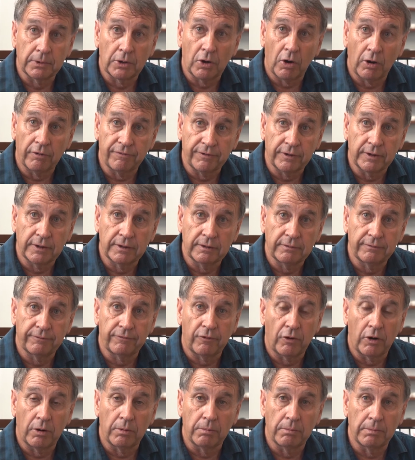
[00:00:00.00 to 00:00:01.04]
coffee
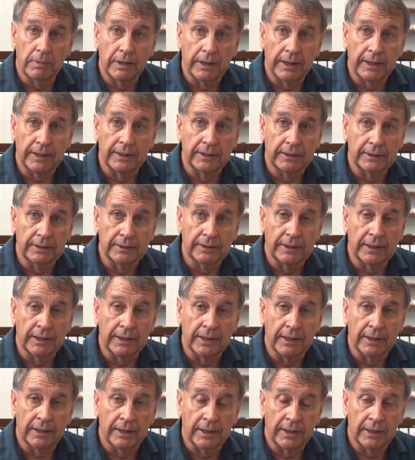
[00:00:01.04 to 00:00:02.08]
from
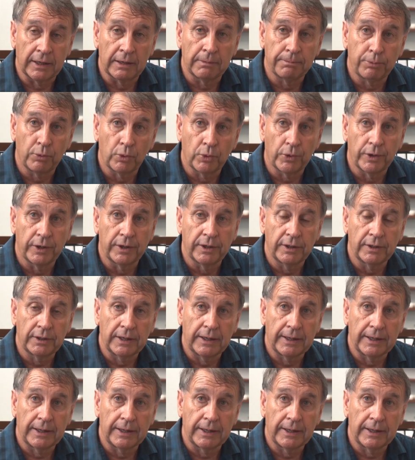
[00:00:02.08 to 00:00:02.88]
an importer